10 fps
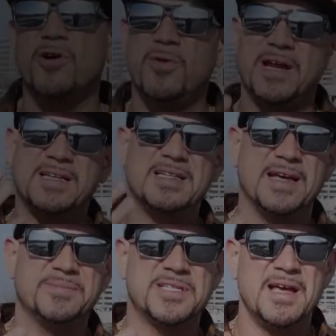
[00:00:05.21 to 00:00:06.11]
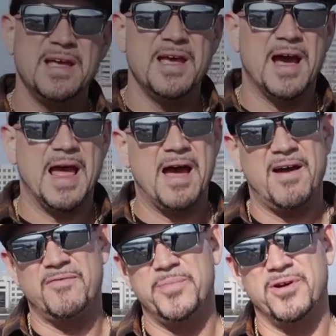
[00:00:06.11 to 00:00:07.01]
quick tips on how
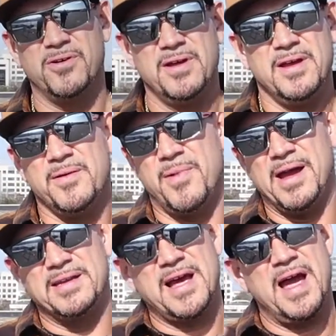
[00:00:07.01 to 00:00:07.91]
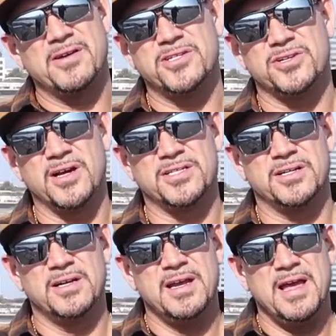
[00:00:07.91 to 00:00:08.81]
I've built my entire
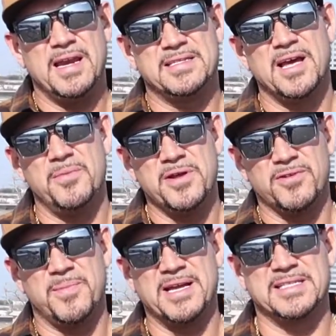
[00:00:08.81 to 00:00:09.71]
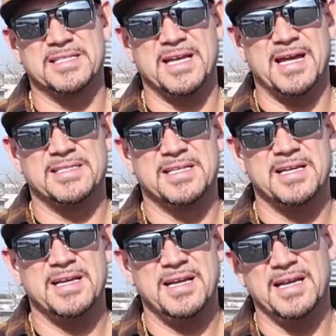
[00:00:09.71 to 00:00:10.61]
structure, and it's helped me with my success.
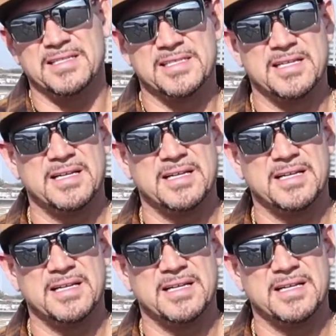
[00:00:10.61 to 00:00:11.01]
It's